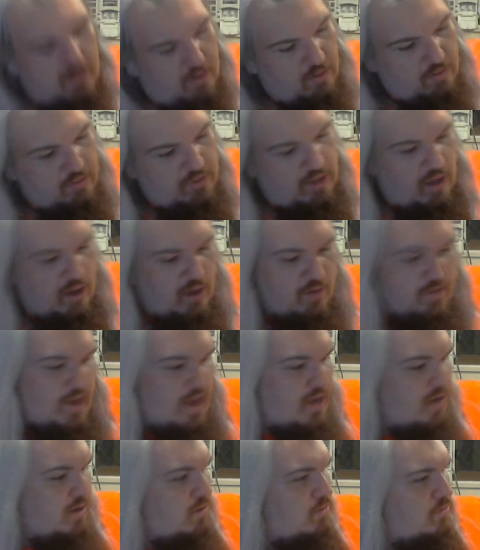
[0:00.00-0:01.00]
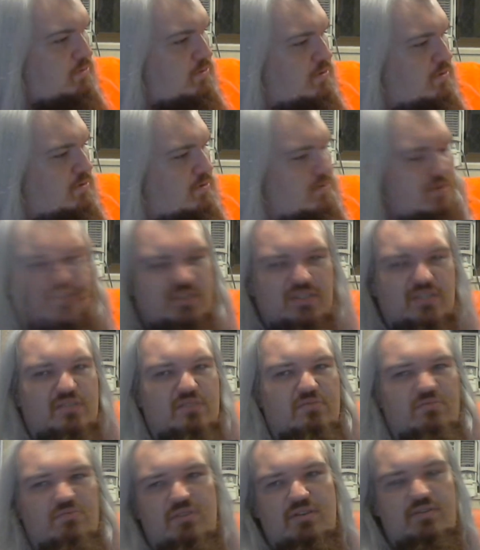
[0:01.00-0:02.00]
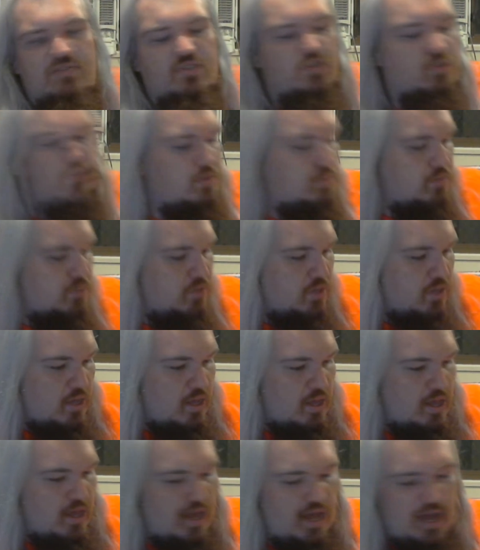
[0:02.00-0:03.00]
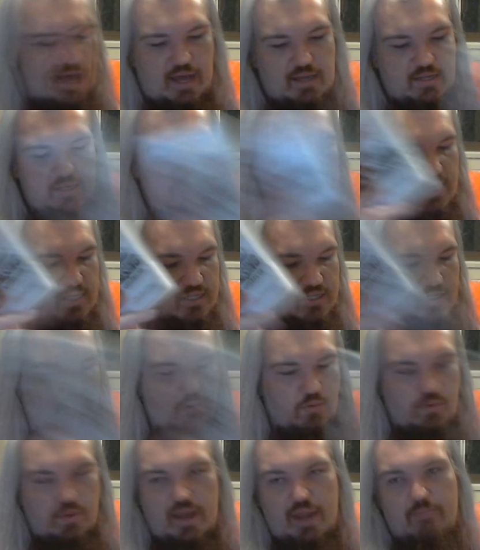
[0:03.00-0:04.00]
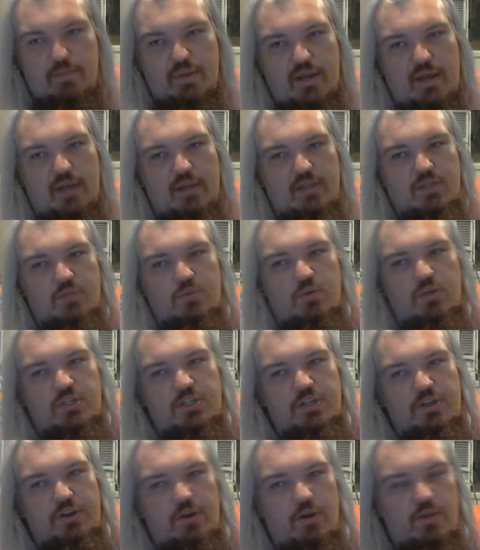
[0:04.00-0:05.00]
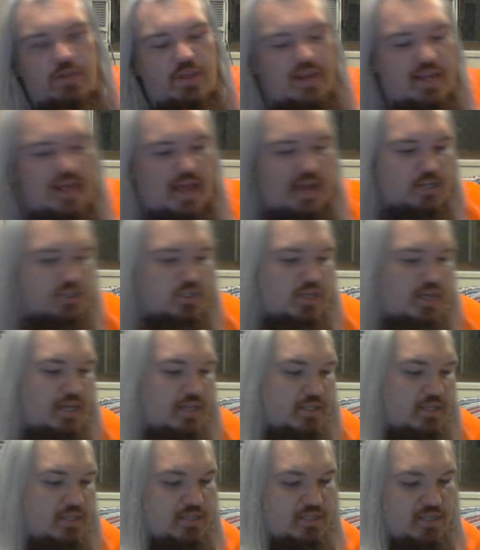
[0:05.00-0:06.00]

oh, they are rated? That's not a sure. Does not win, but I just want you to know that it actually exists